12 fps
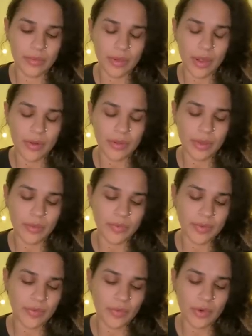How are they
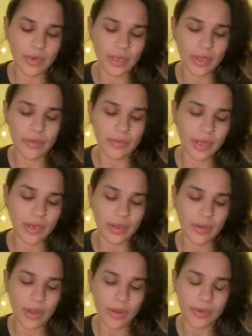moving forward together right now?
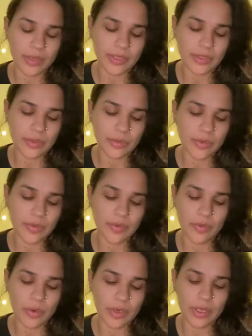How are these two moving
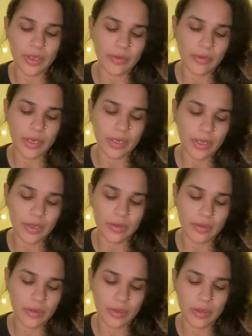forward together right now?
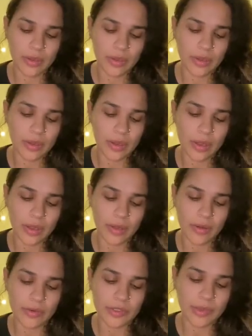
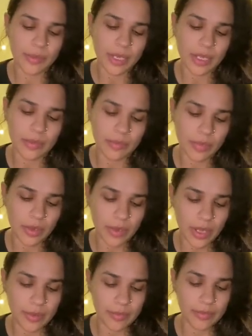How Gemini,
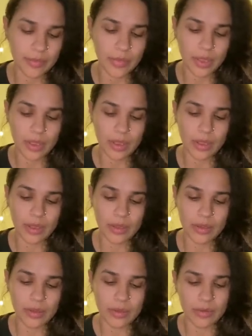okay.
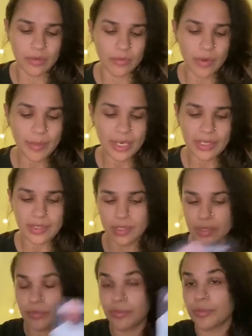
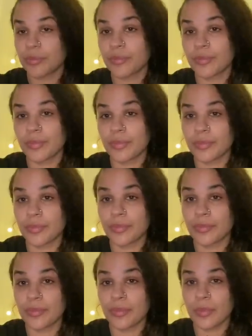Reminiscing.
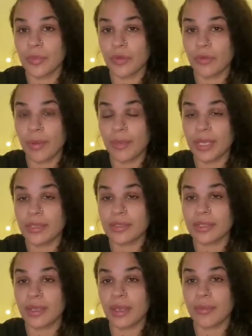The
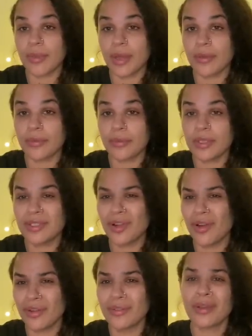reminiscing came out. This
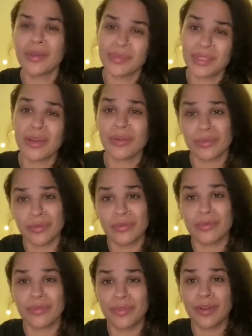card comes out
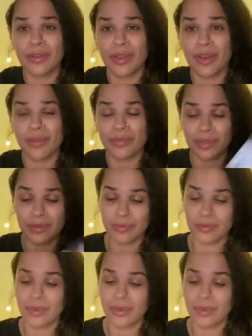fairly often.